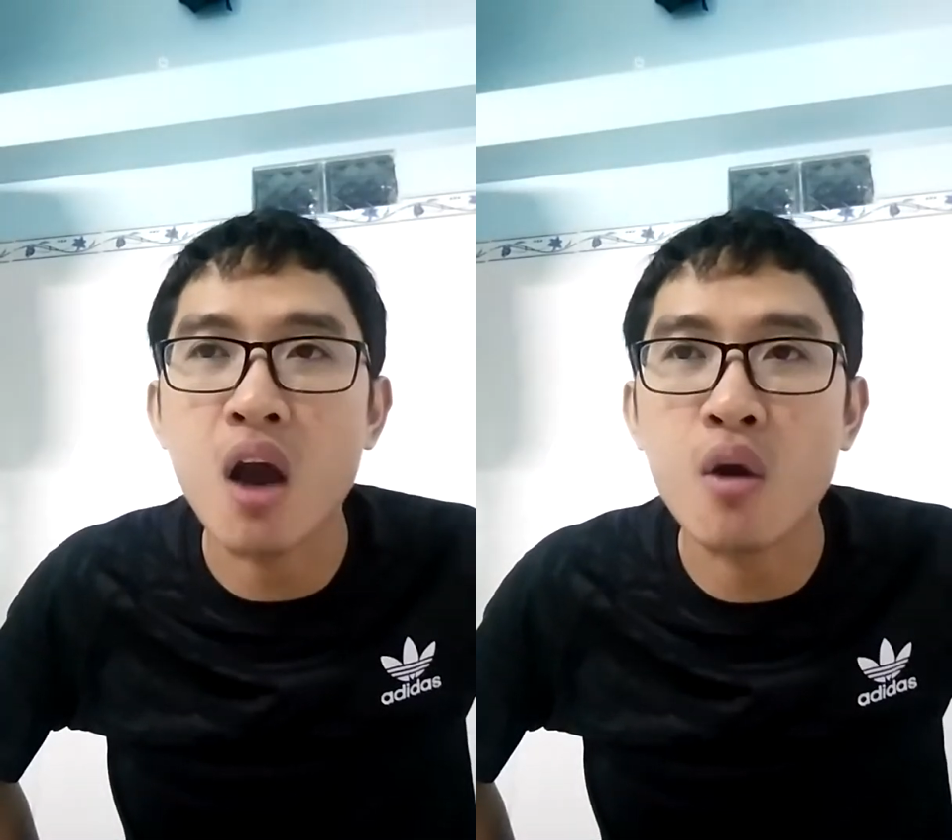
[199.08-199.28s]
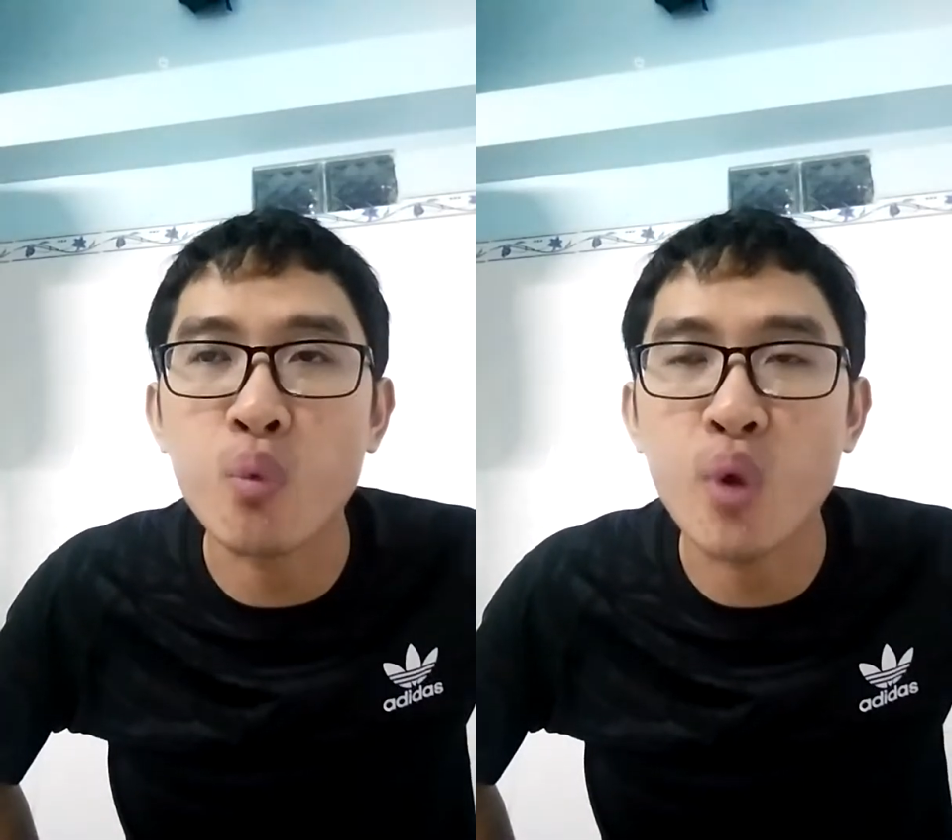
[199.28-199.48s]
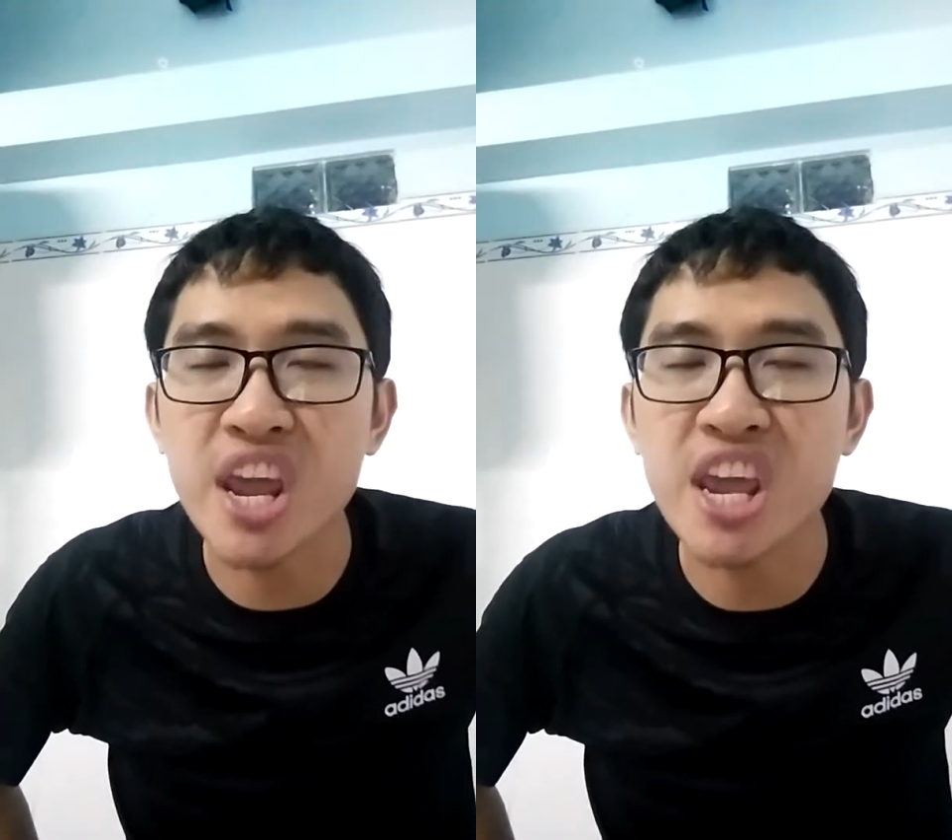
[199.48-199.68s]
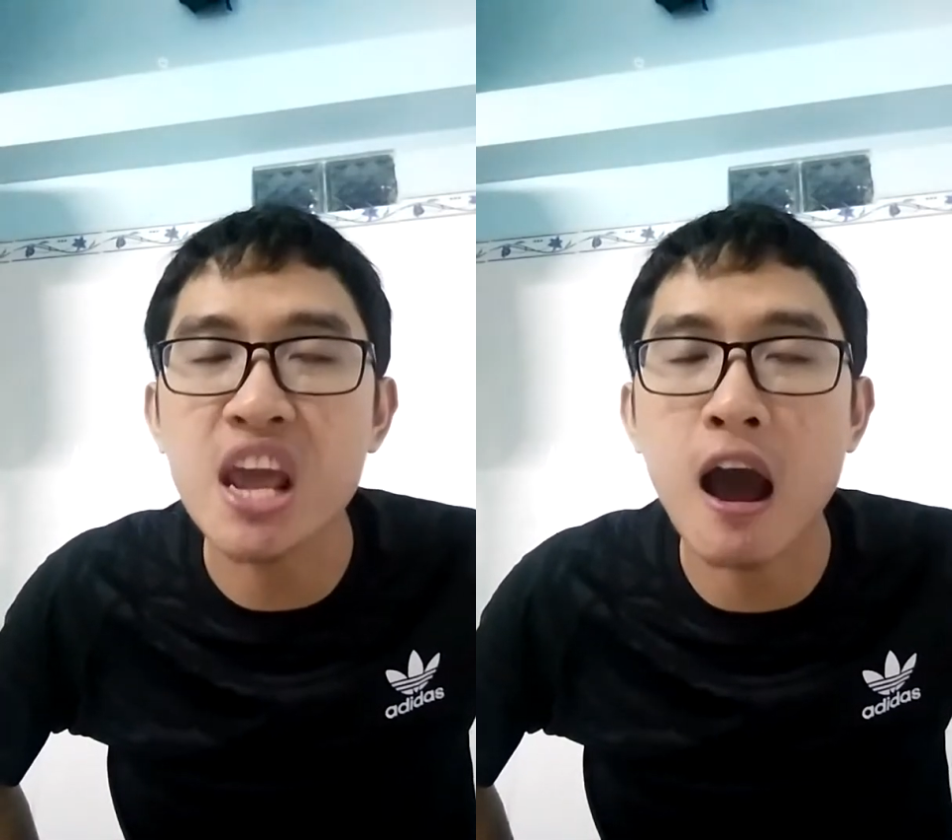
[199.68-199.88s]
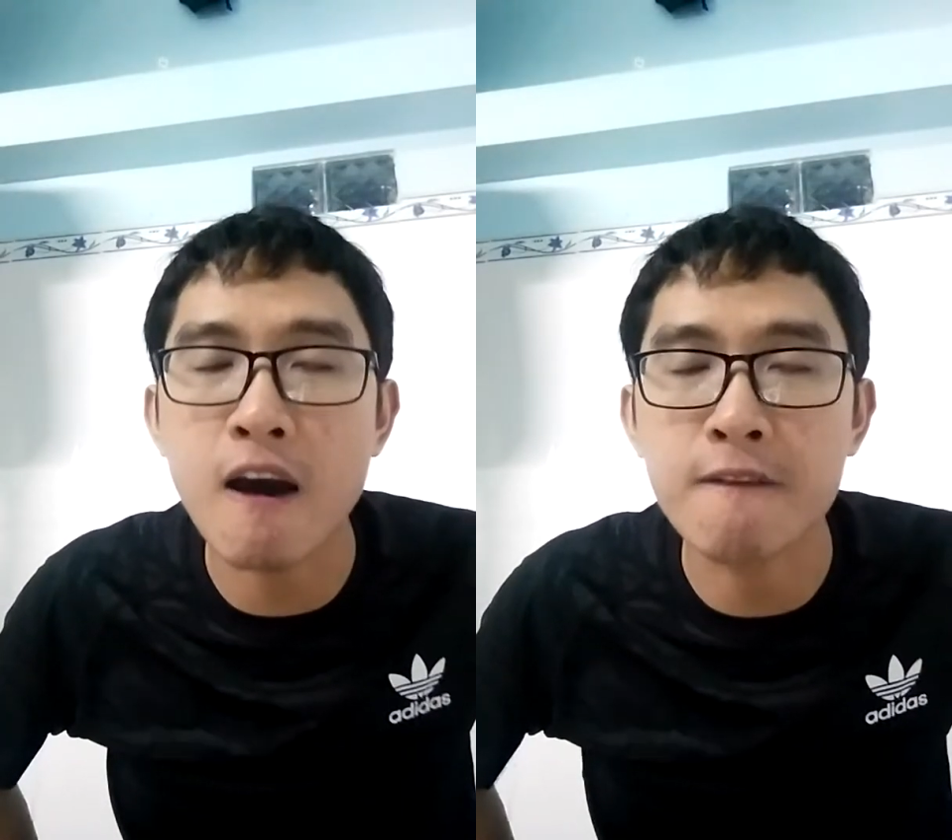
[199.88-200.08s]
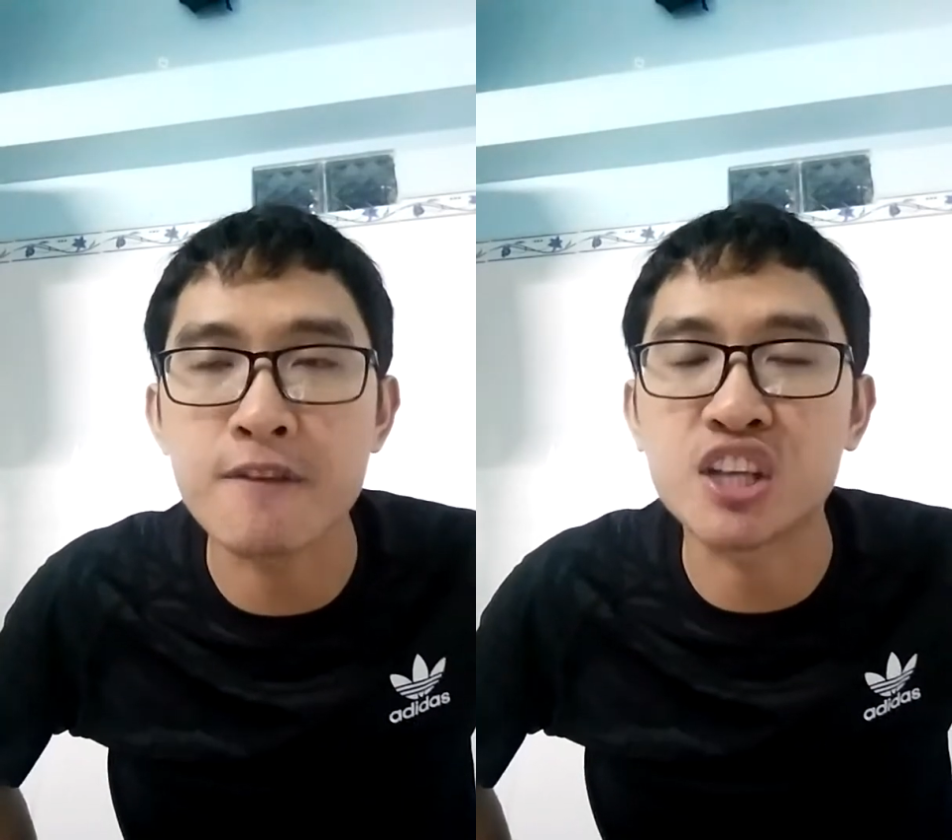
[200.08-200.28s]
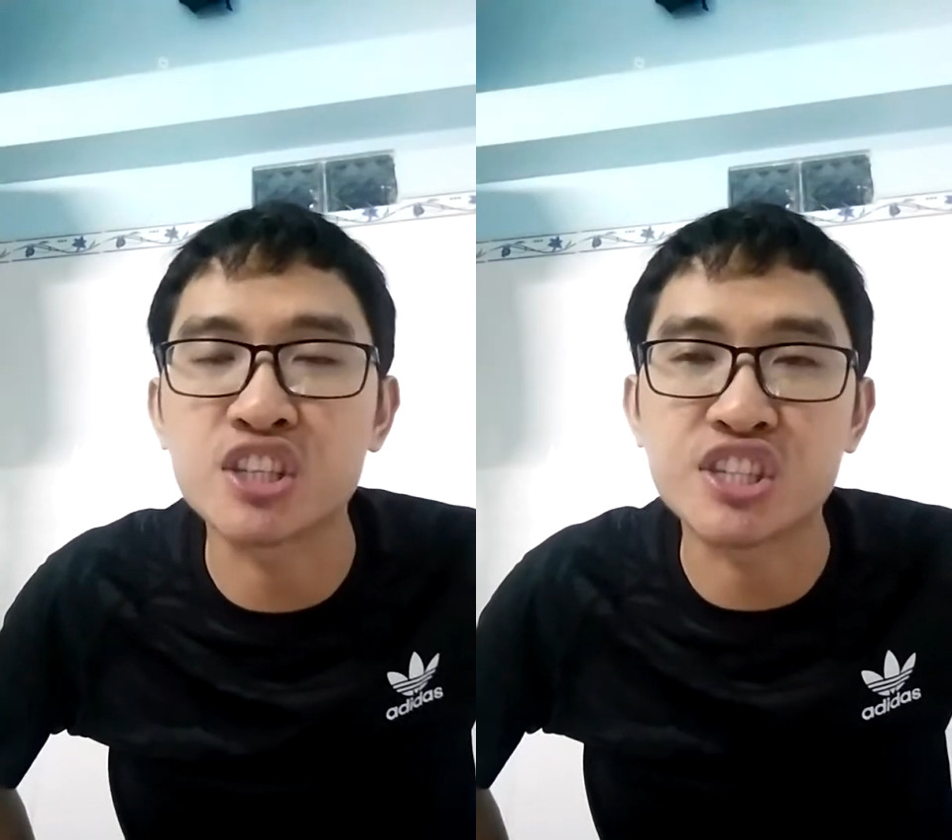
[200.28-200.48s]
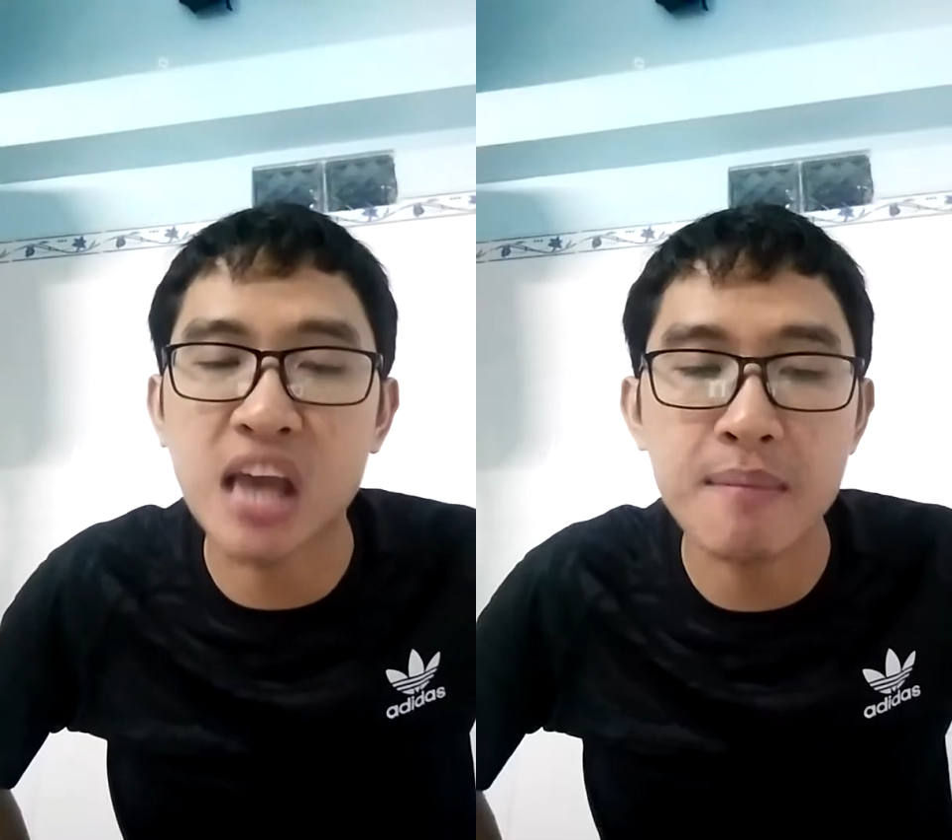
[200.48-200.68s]
a wave of
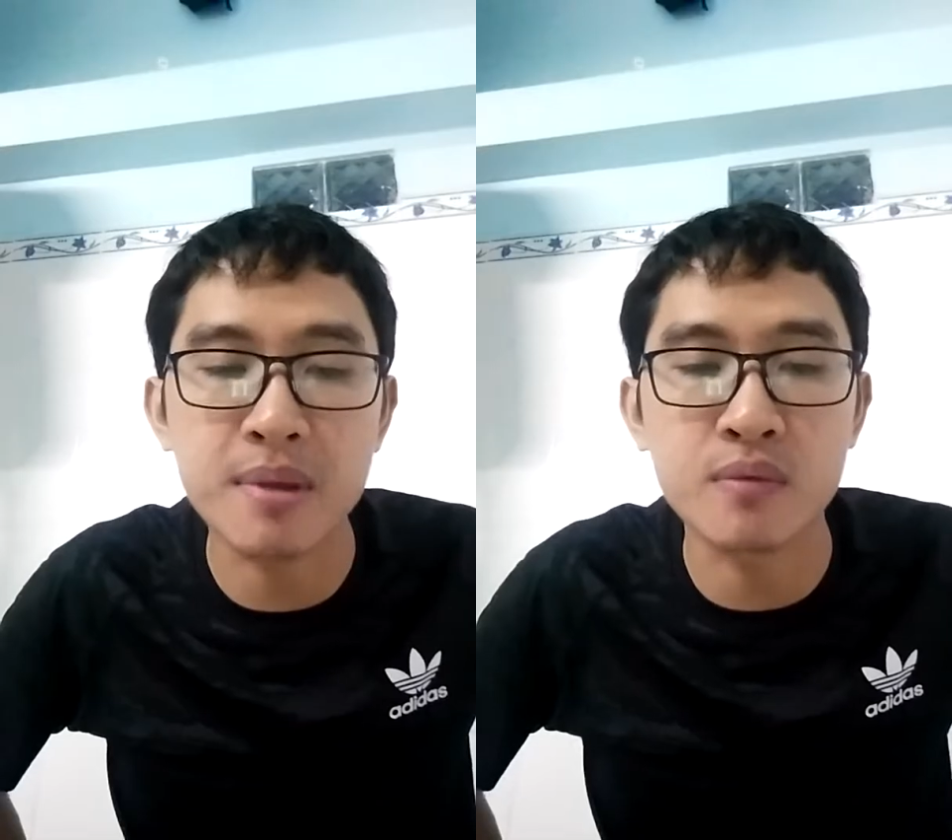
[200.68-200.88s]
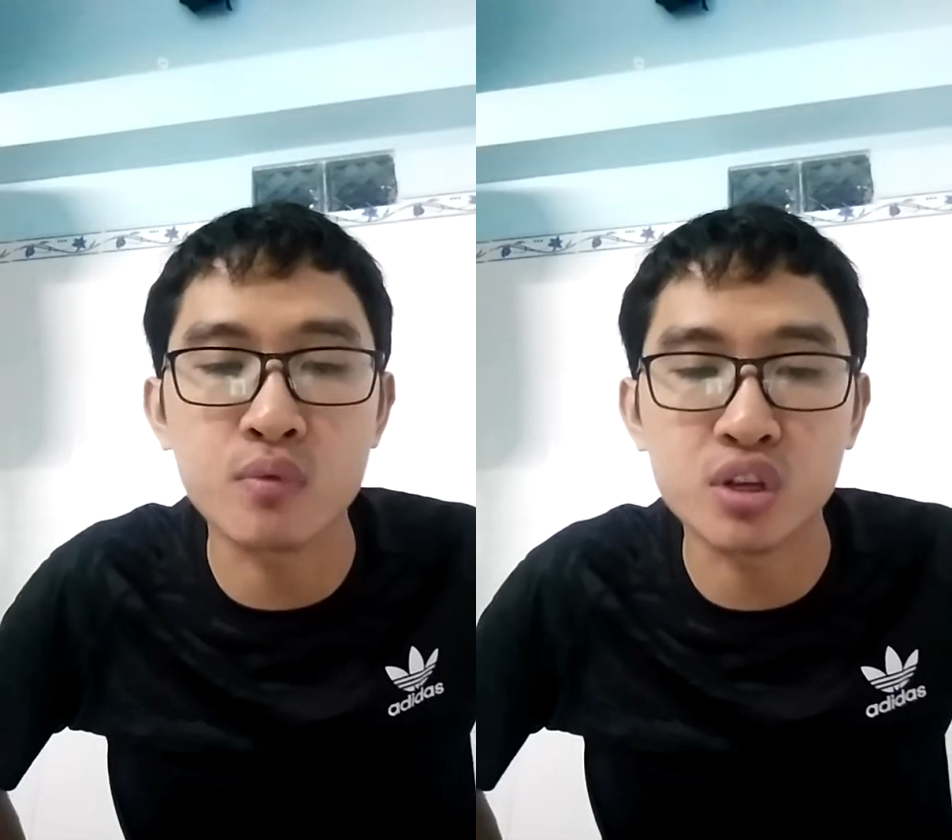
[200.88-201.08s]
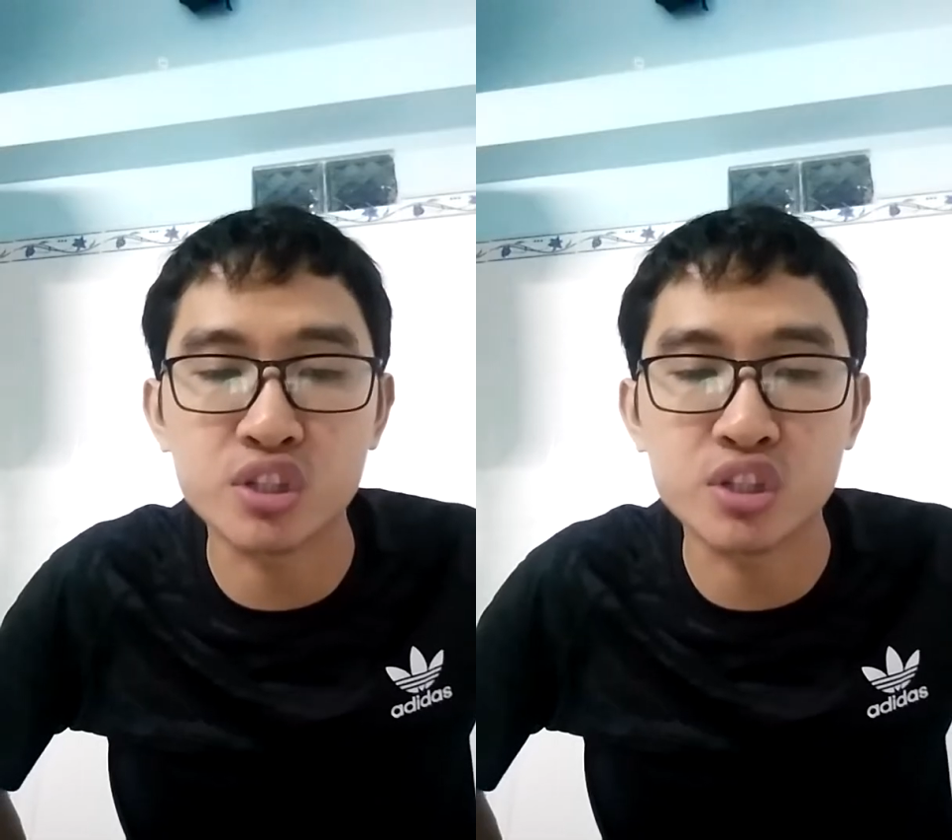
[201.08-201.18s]
excitement